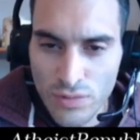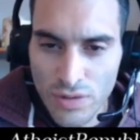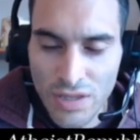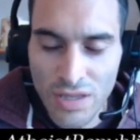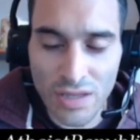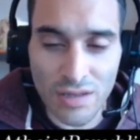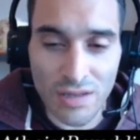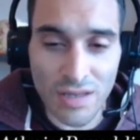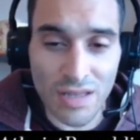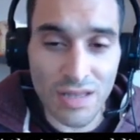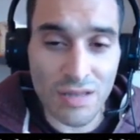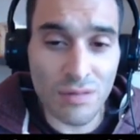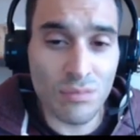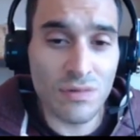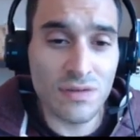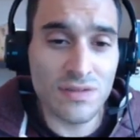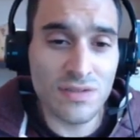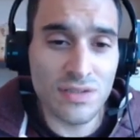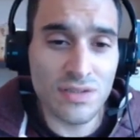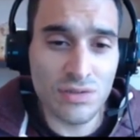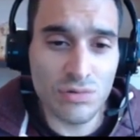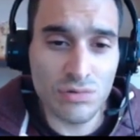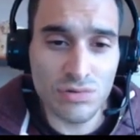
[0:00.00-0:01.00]
Again,
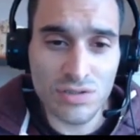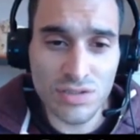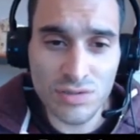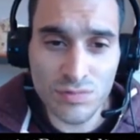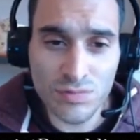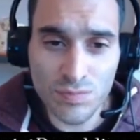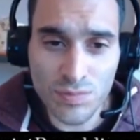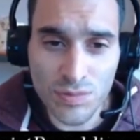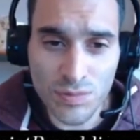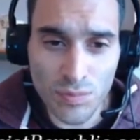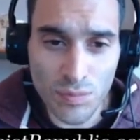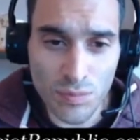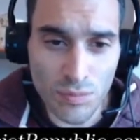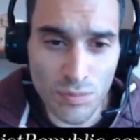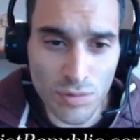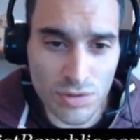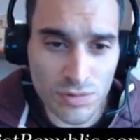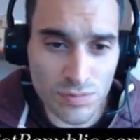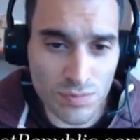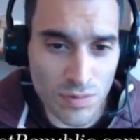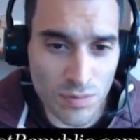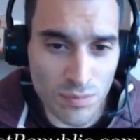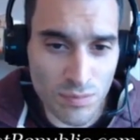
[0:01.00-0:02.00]
NBC News. These people
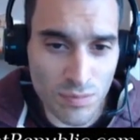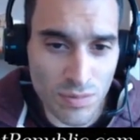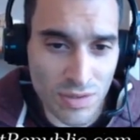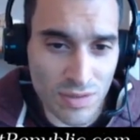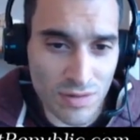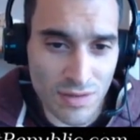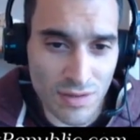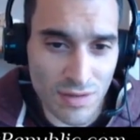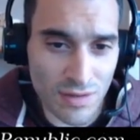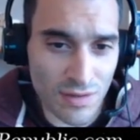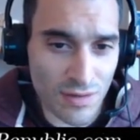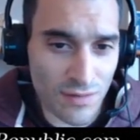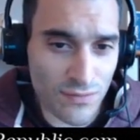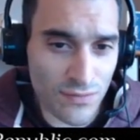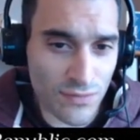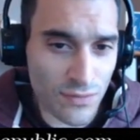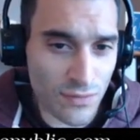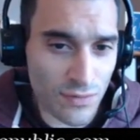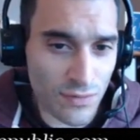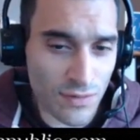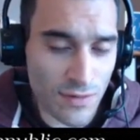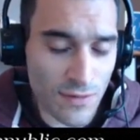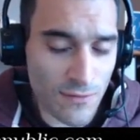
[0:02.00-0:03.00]
must be a big deal
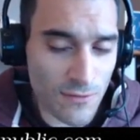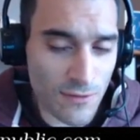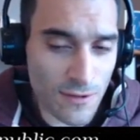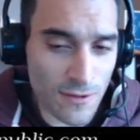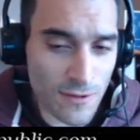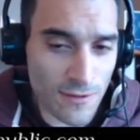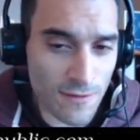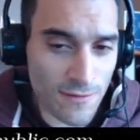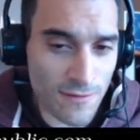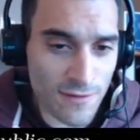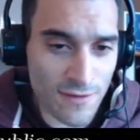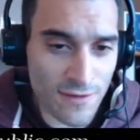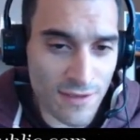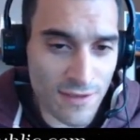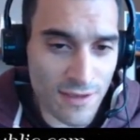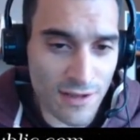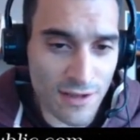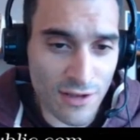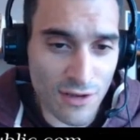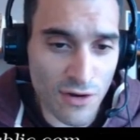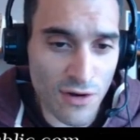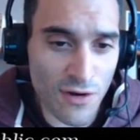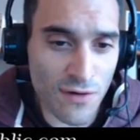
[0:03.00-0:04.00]
if, if this is
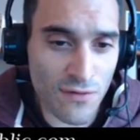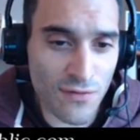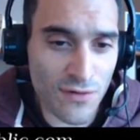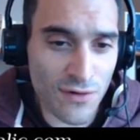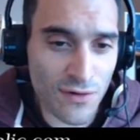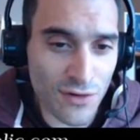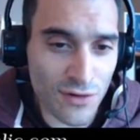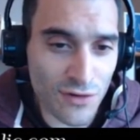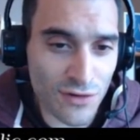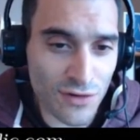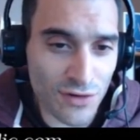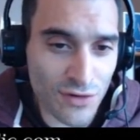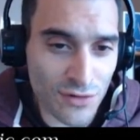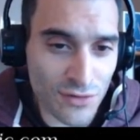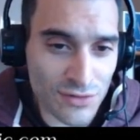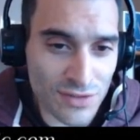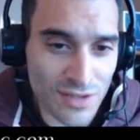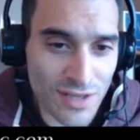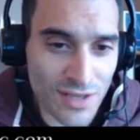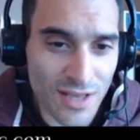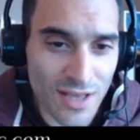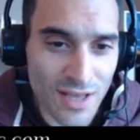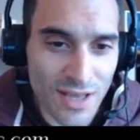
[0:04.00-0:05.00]
getting covered on the
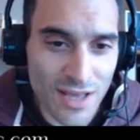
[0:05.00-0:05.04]
news.